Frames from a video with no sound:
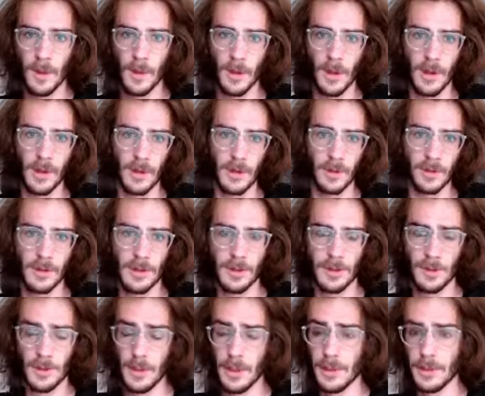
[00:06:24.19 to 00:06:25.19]
kind of like it's
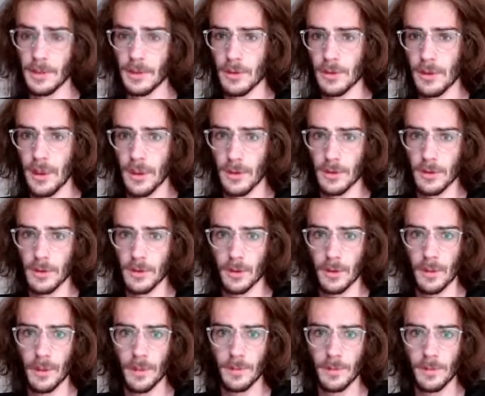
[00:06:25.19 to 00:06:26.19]
an Instagram
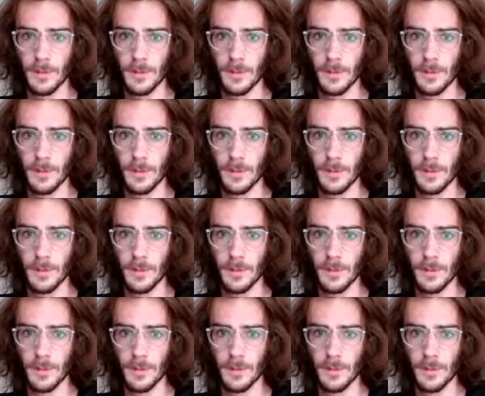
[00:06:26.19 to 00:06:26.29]
story.